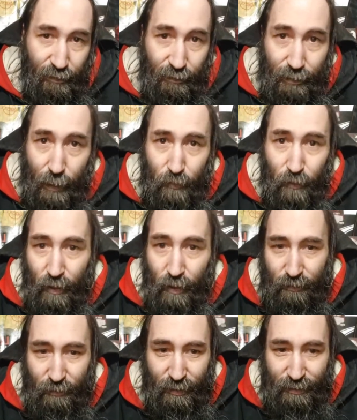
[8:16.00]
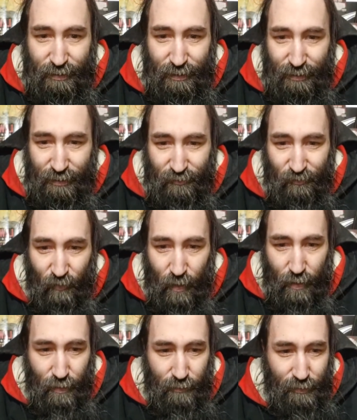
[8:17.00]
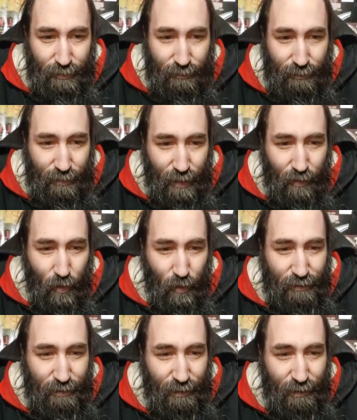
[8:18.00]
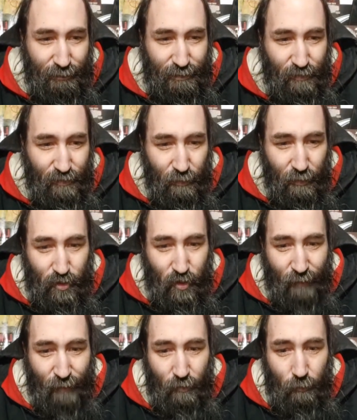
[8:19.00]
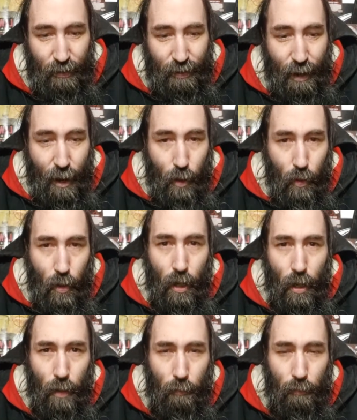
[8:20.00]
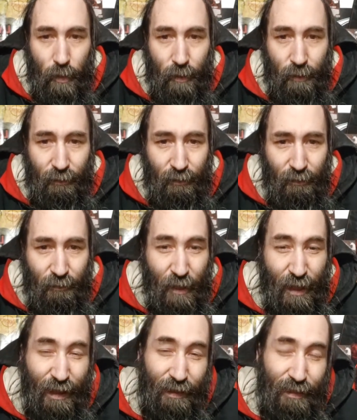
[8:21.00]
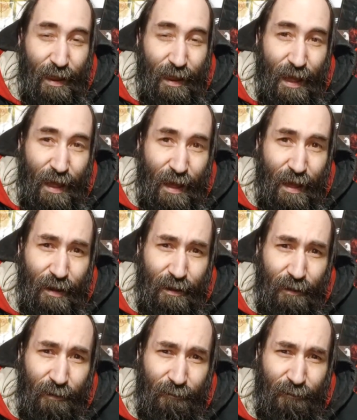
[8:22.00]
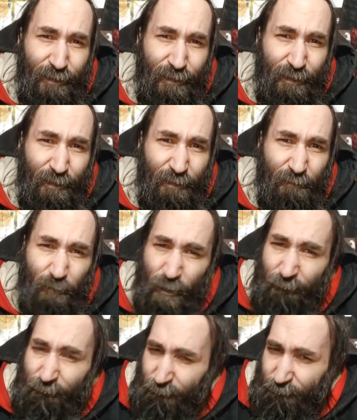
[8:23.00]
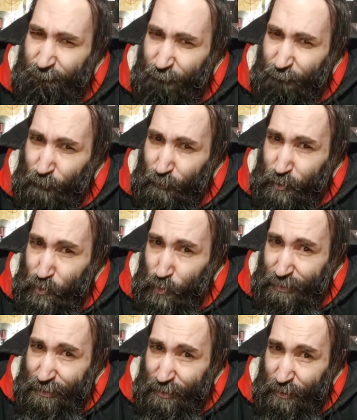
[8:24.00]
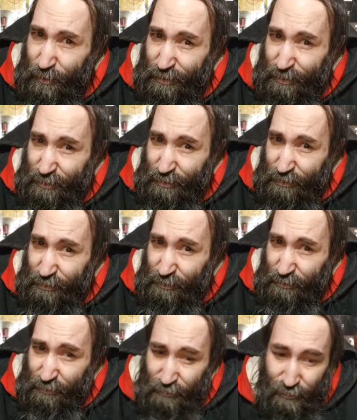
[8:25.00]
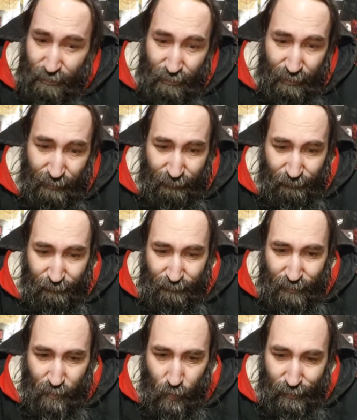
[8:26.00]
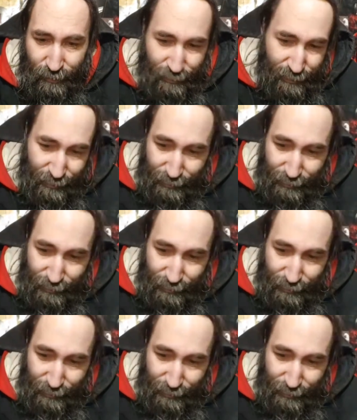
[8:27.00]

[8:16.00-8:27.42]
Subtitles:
Nebula. This is from Dark Horse. It's from the Drive-In Bleed Out thing. They had, what, 4 short series? Different stories?